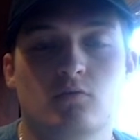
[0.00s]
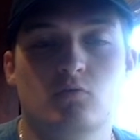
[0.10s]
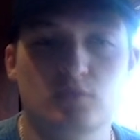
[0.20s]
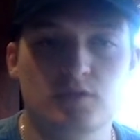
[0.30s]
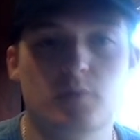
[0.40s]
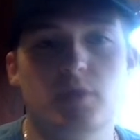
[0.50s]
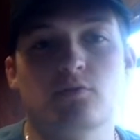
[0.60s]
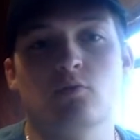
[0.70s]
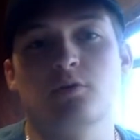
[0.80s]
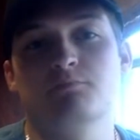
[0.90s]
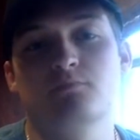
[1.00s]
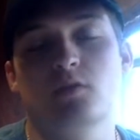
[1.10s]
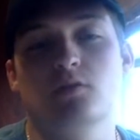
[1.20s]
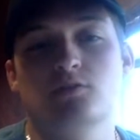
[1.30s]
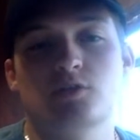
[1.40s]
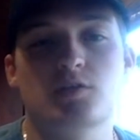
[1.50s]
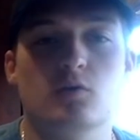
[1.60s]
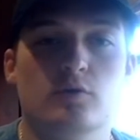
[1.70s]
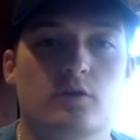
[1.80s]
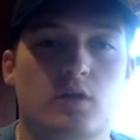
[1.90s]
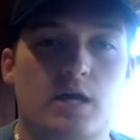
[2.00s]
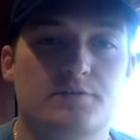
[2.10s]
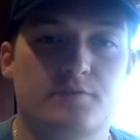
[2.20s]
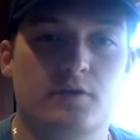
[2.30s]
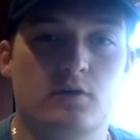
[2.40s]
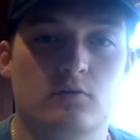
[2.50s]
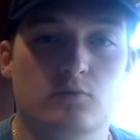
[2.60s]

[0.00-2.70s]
What's up, everyone? Just like with our last video,